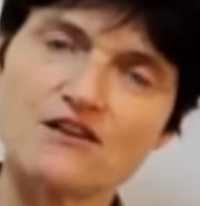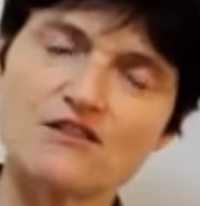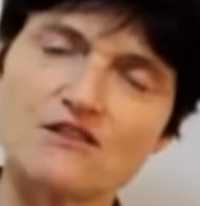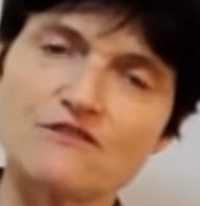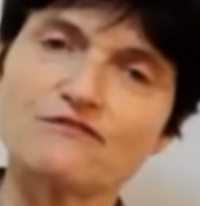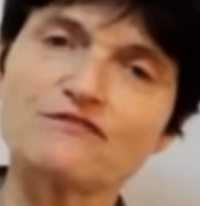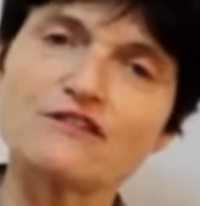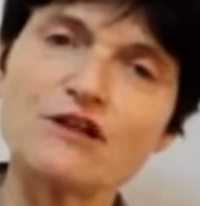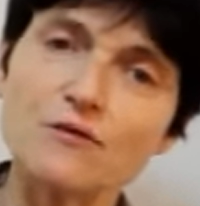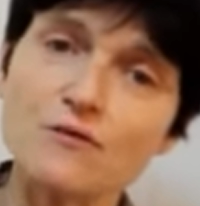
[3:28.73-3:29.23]

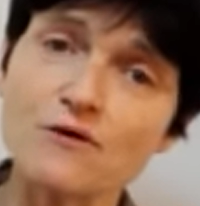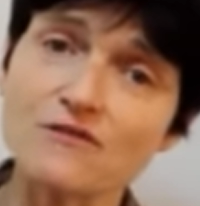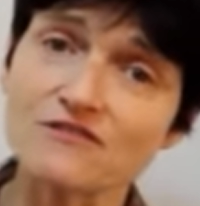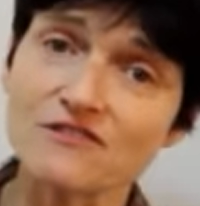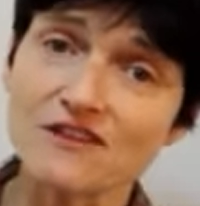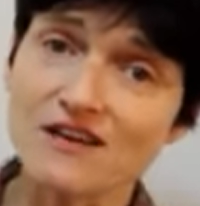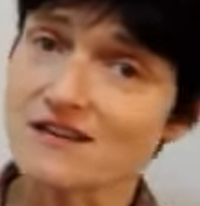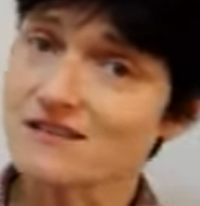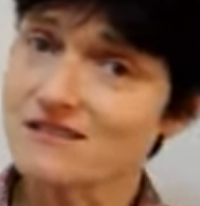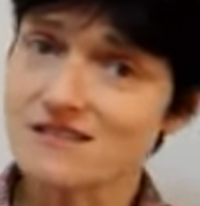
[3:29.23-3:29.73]
the flow of
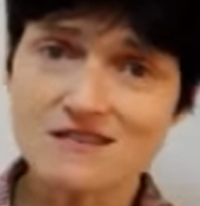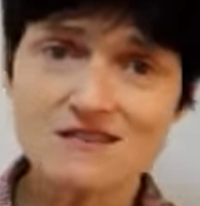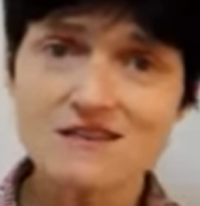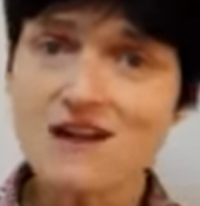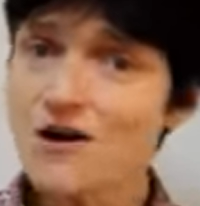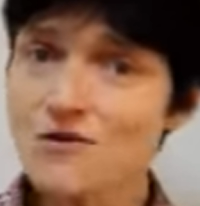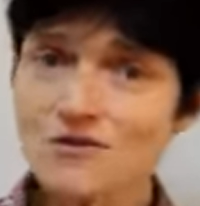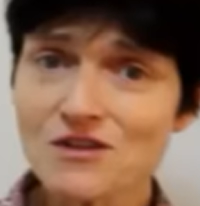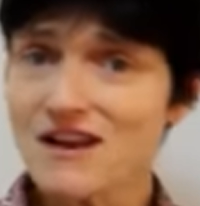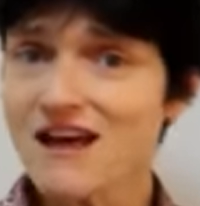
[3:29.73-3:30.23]
things, and
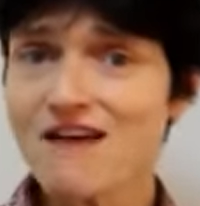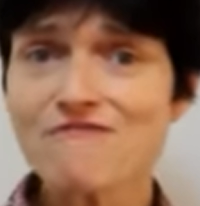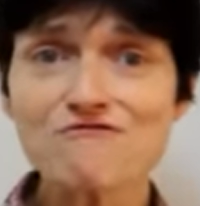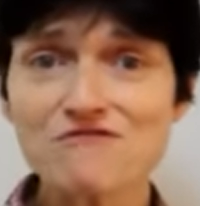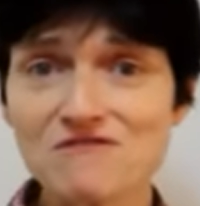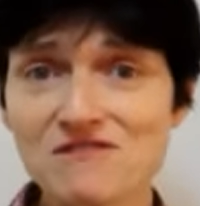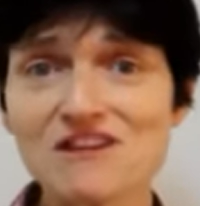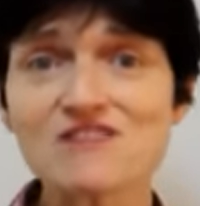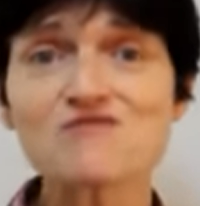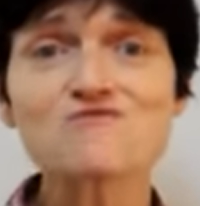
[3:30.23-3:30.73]
know that
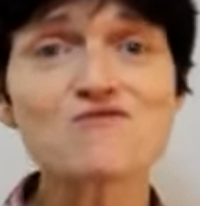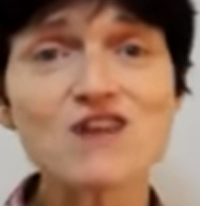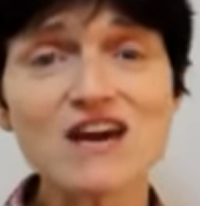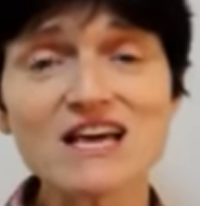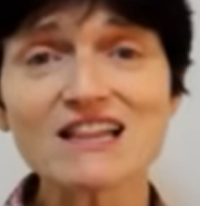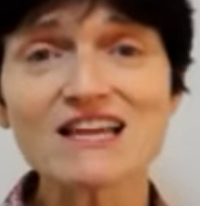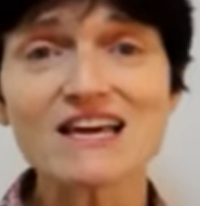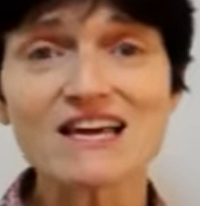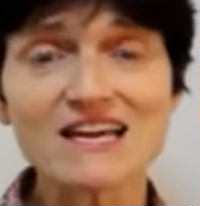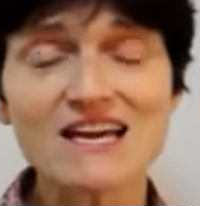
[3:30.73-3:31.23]
everything
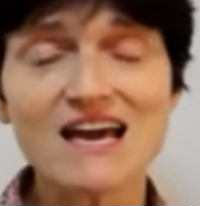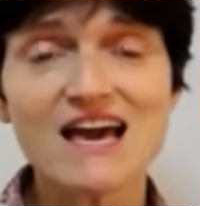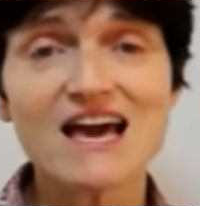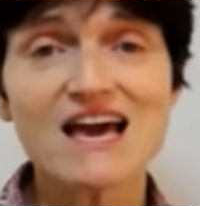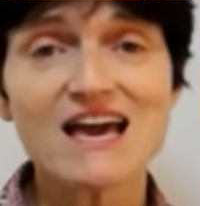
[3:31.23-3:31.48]
really